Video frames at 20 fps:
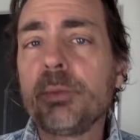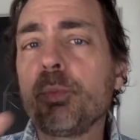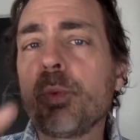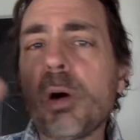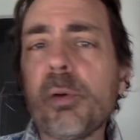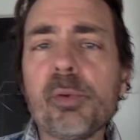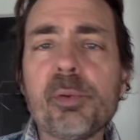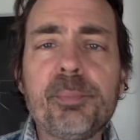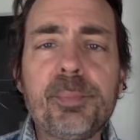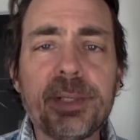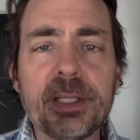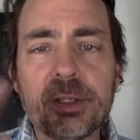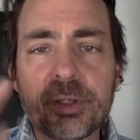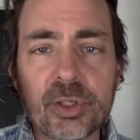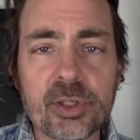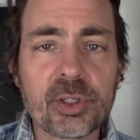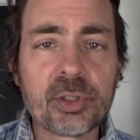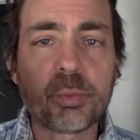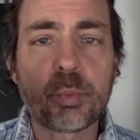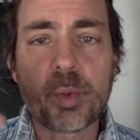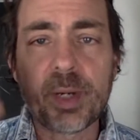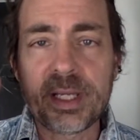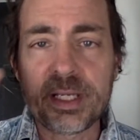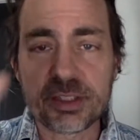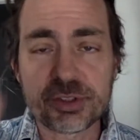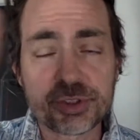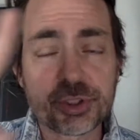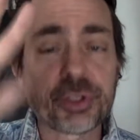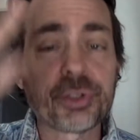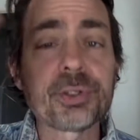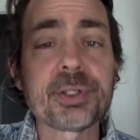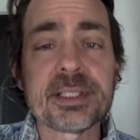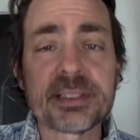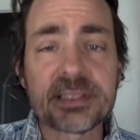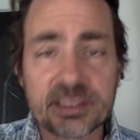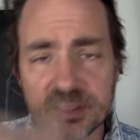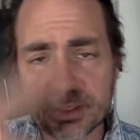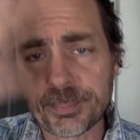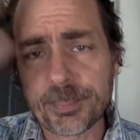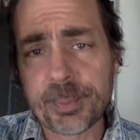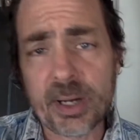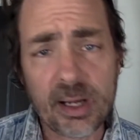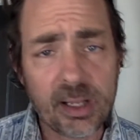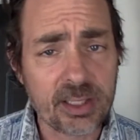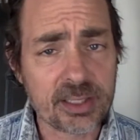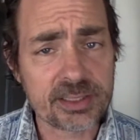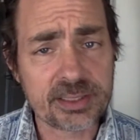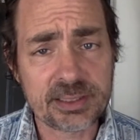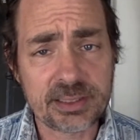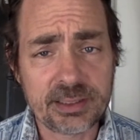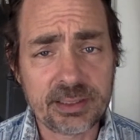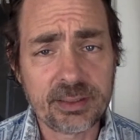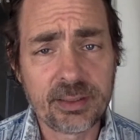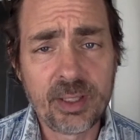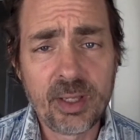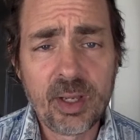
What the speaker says: What would be a good way to turn this into policy?